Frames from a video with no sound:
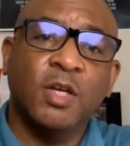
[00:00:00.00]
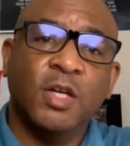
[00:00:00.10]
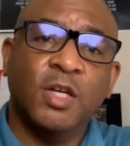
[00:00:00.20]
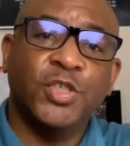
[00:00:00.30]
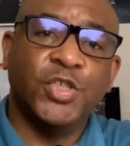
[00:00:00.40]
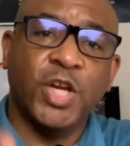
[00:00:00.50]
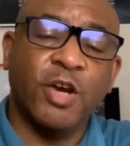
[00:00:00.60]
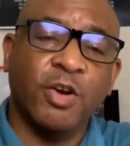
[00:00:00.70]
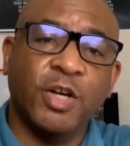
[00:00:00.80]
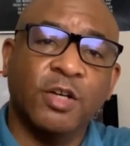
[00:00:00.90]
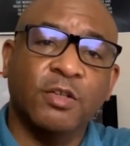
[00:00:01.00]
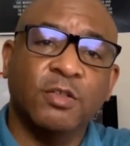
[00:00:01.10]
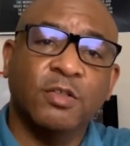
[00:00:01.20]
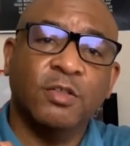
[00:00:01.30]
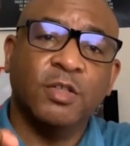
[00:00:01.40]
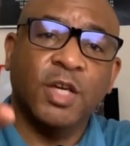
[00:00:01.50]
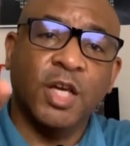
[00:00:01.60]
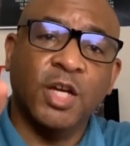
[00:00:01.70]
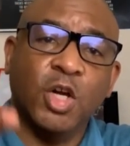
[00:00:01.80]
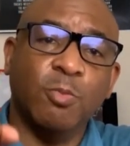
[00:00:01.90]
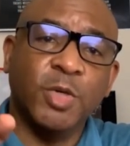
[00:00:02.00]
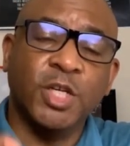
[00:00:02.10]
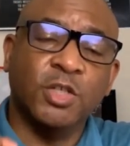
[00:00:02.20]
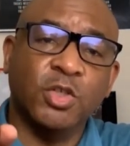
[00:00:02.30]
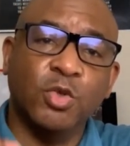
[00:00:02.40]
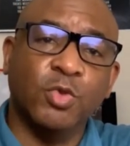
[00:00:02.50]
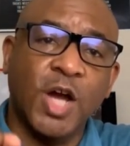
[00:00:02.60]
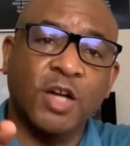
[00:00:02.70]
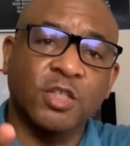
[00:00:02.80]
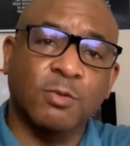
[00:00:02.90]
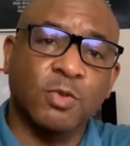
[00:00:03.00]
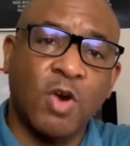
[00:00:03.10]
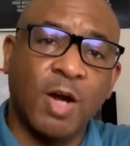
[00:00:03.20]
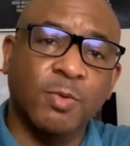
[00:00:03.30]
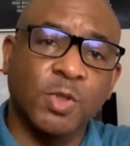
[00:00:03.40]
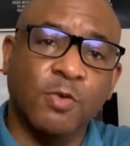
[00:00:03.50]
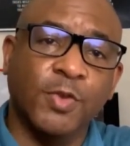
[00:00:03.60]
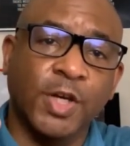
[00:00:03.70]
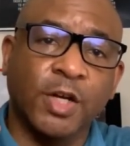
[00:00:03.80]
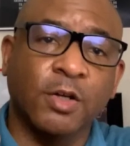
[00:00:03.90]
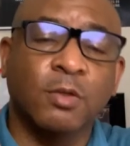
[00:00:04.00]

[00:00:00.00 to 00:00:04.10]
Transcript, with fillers: share it, and help me get to 2,000 subscribers over there.